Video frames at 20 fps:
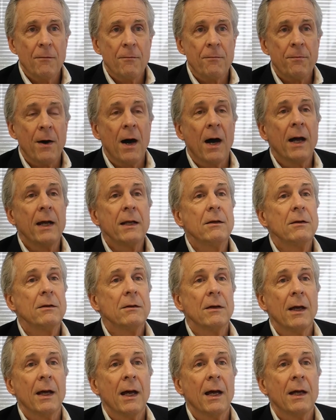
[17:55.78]
Find
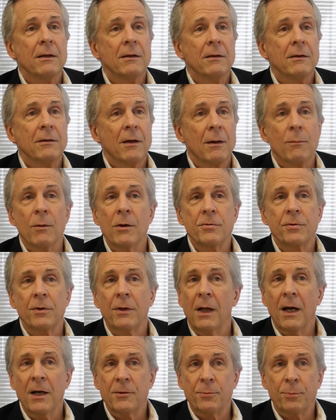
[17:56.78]
and
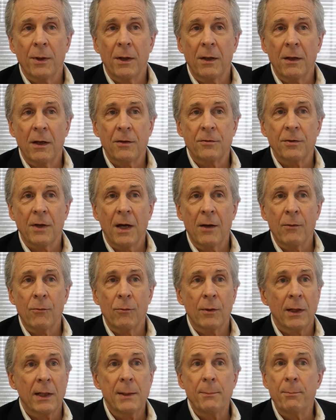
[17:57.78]
commercialize products I
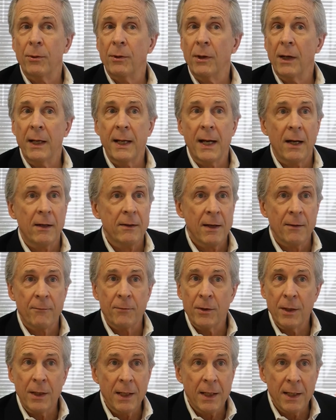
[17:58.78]
really pray I'll
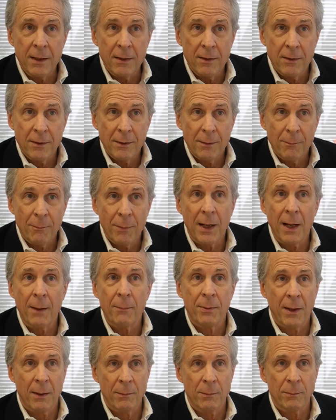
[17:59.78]
never need, but I
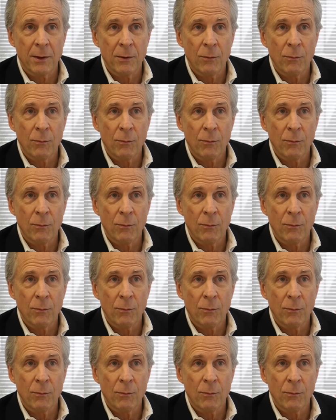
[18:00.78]
probably